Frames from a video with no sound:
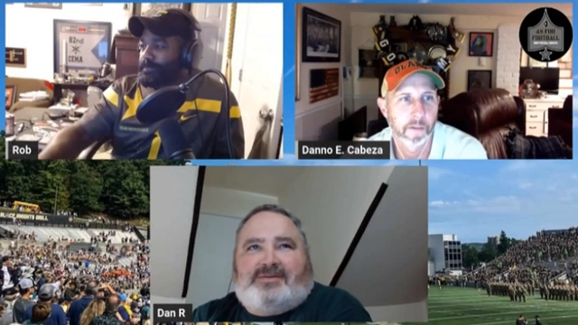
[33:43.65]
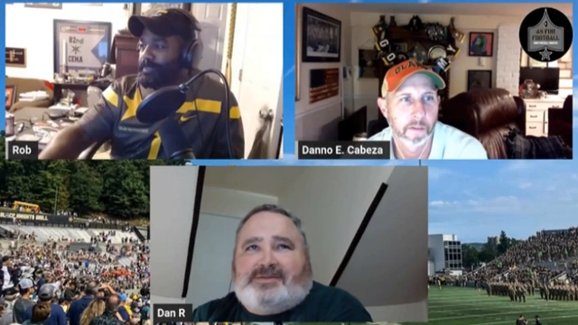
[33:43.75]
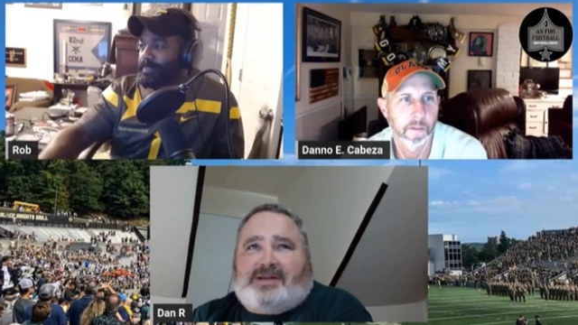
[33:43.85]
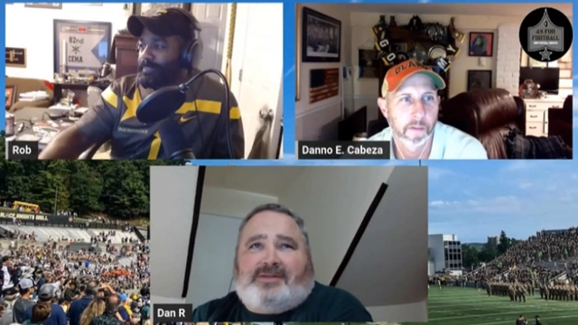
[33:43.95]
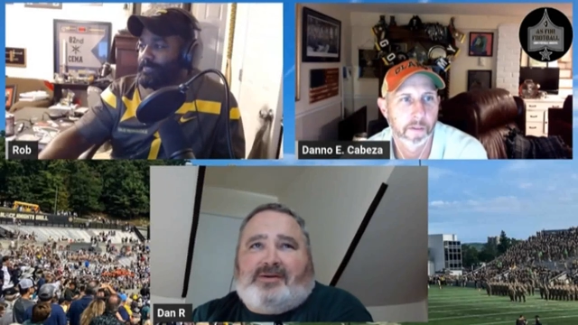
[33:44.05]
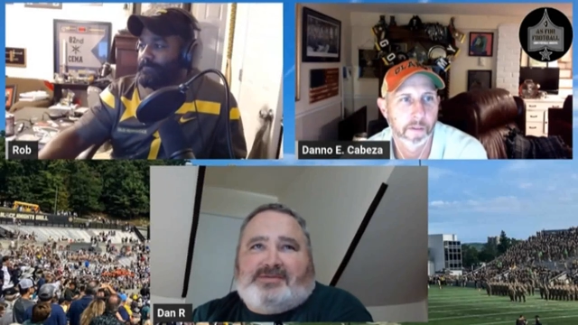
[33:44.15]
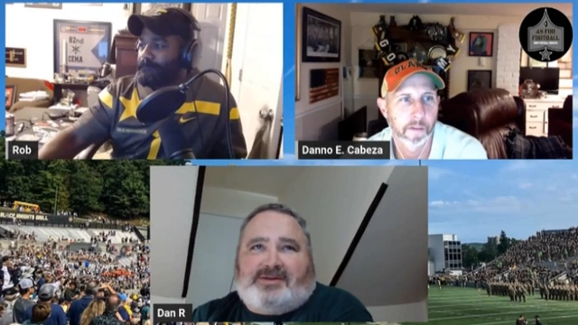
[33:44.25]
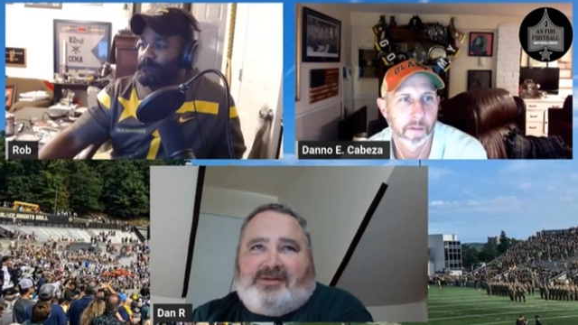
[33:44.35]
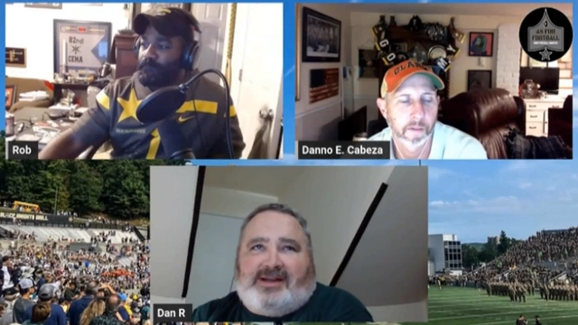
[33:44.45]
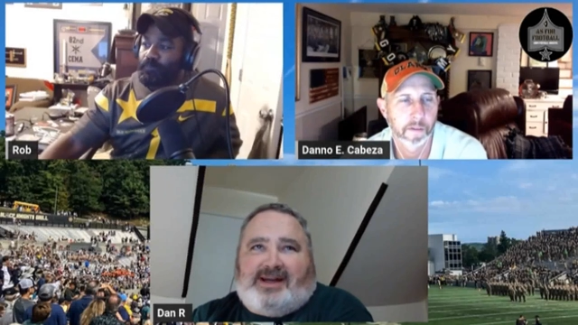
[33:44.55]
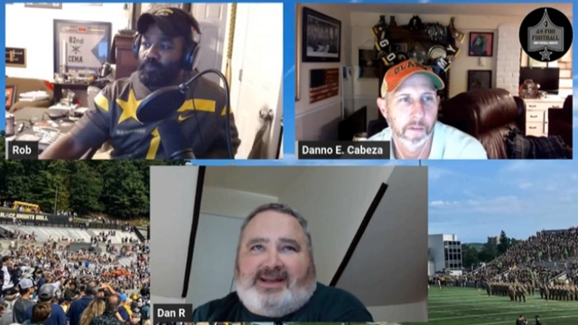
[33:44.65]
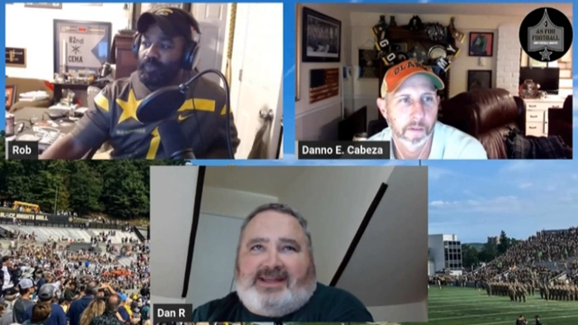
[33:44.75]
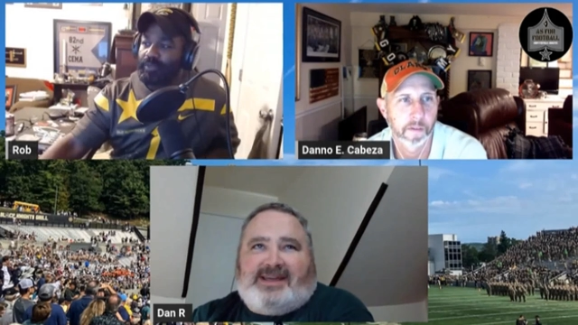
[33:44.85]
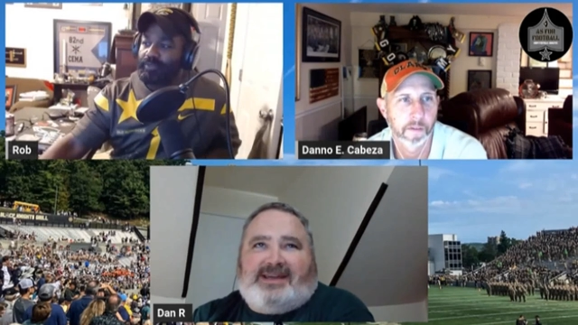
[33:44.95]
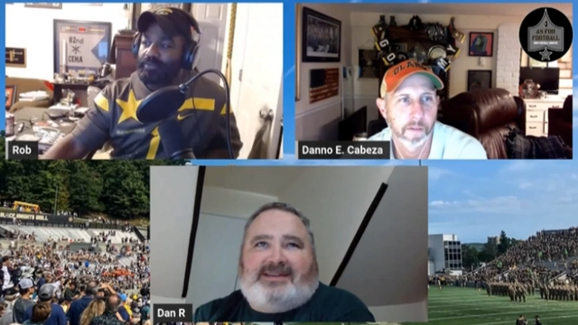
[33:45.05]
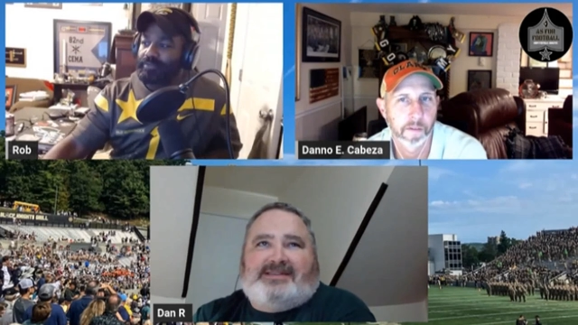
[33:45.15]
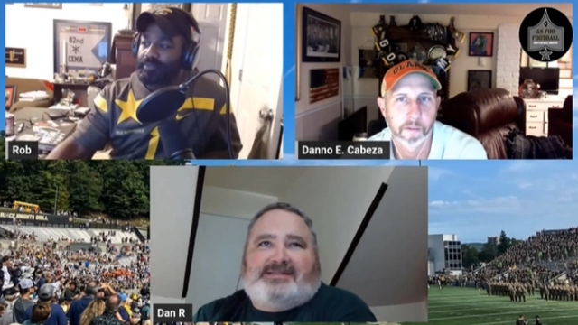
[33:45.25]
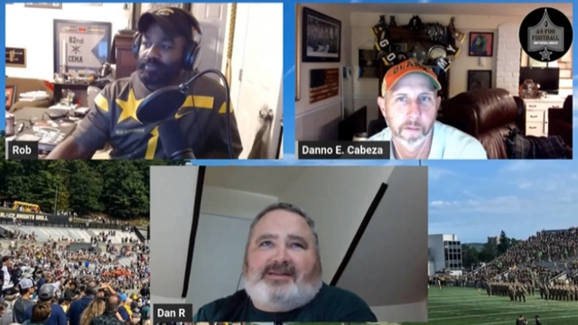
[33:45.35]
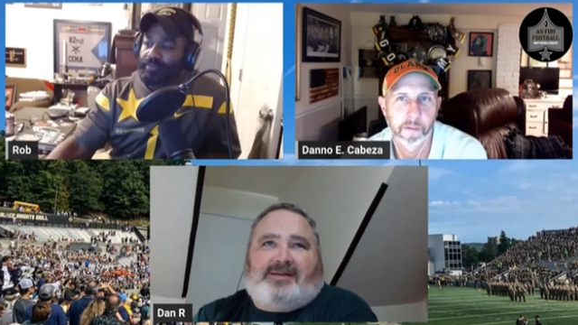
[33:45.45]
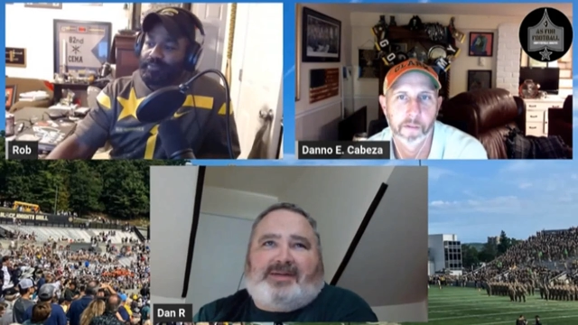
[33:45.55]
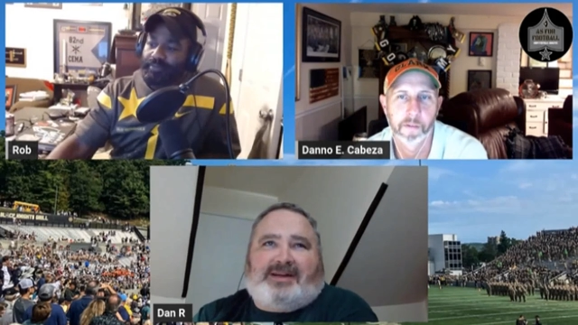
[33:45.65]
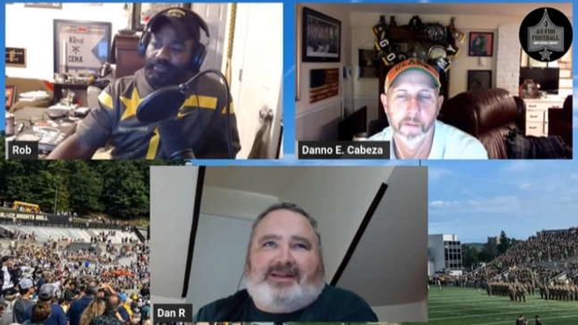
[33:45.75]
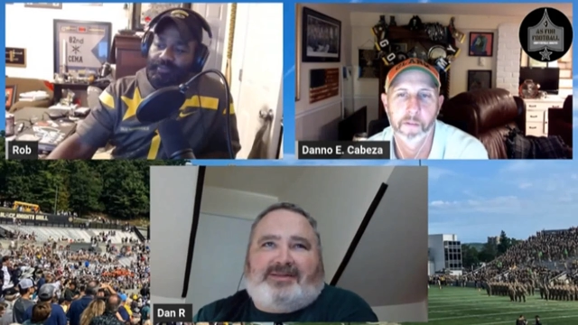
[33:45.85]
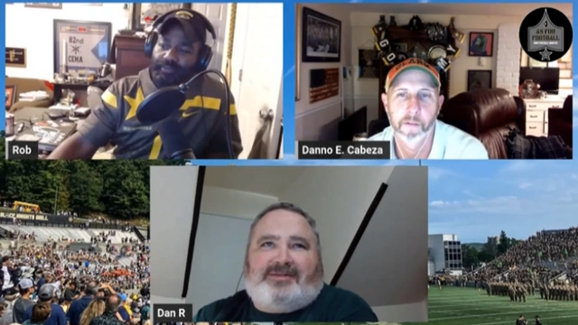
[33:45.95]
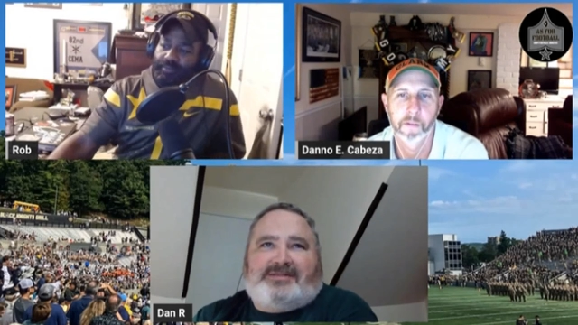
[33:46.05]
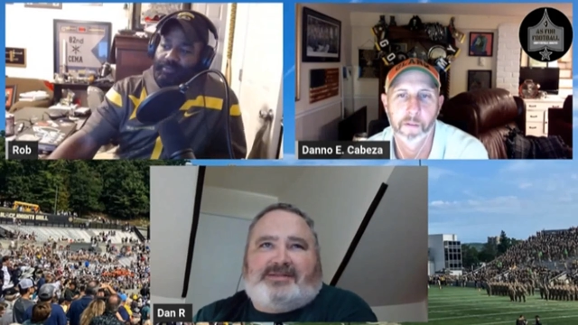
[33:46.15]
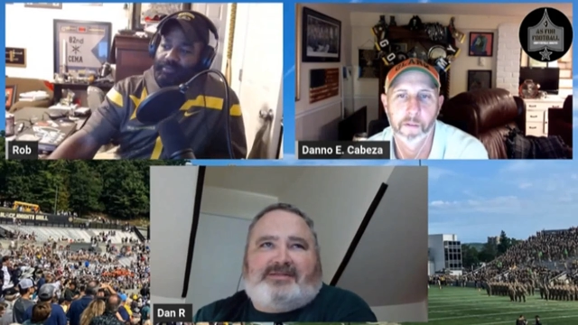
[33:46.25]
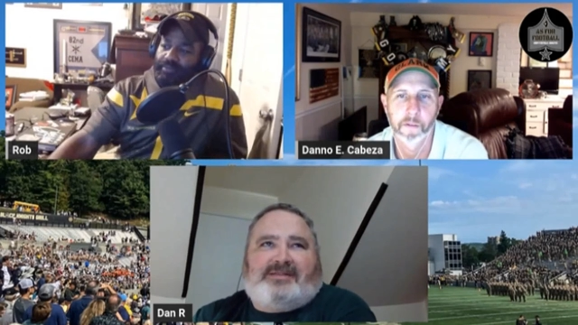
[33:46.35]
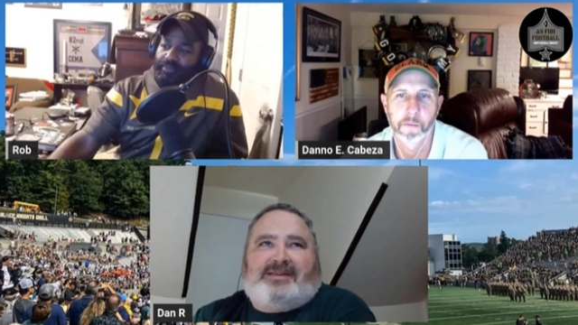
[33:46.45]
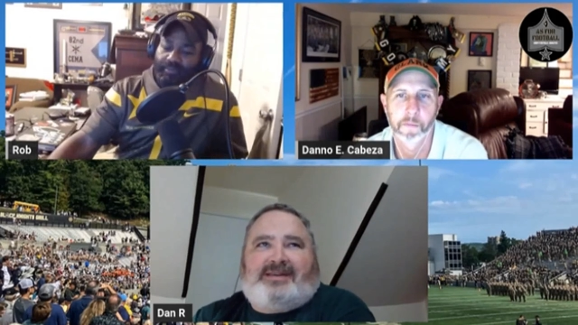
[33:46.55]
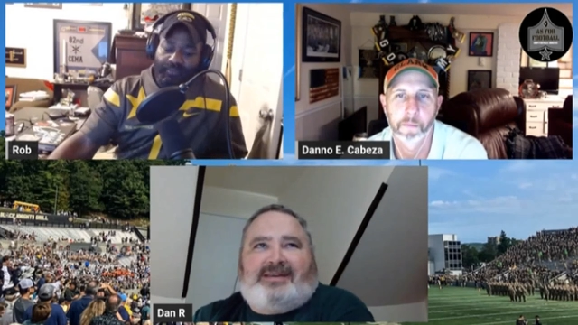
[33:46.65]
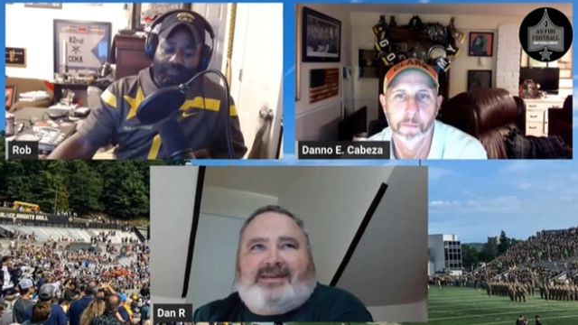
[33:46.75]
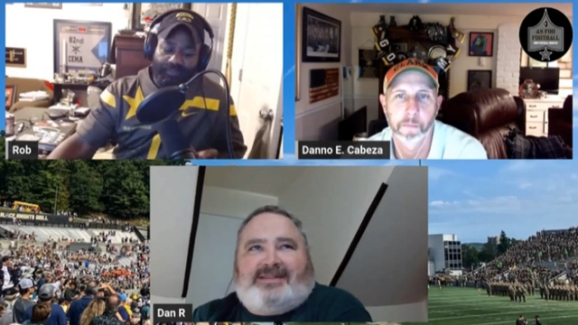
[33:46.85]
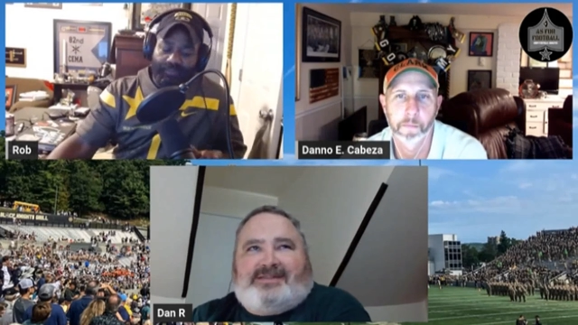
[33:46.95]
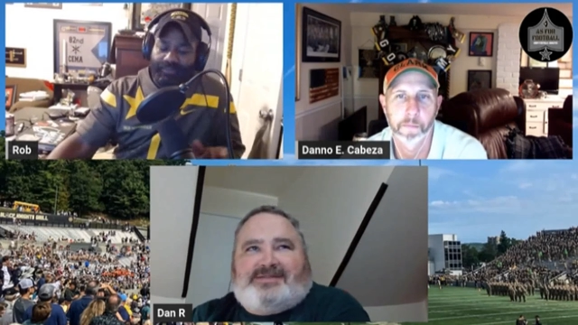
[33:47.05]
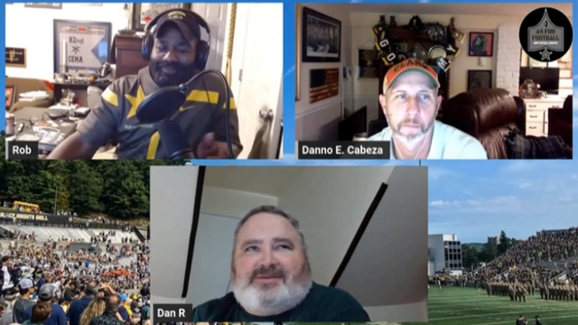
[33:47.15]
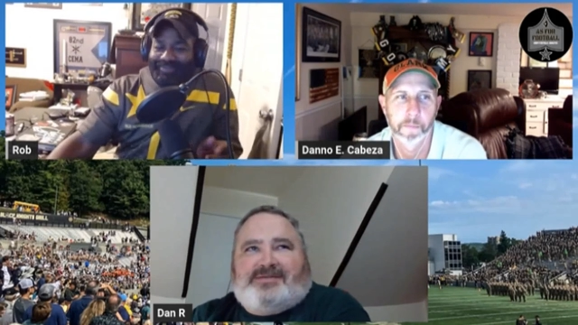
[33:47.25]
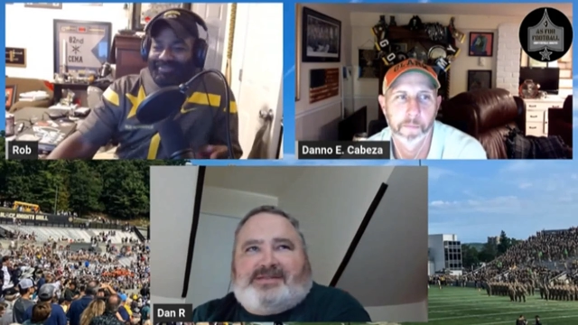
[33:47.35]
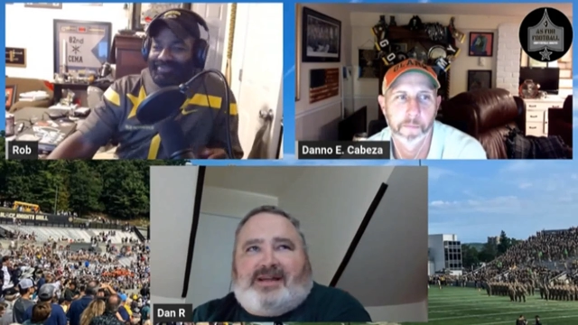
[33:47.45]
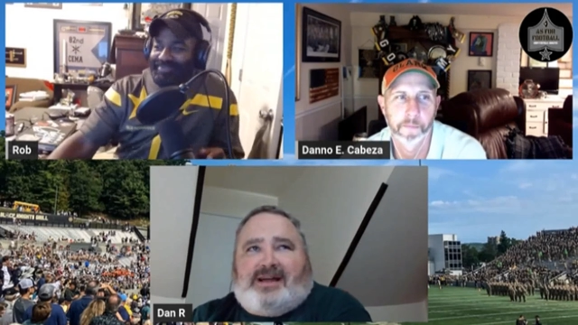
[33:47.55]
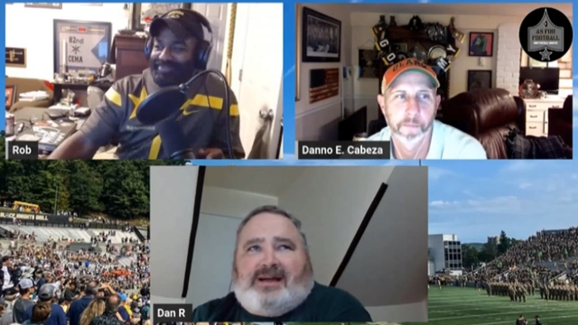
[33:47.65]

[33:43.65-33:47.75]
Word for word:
Speaker 1: which I thought was a great idea. He said, I'm not going to do it. So there's no incentive.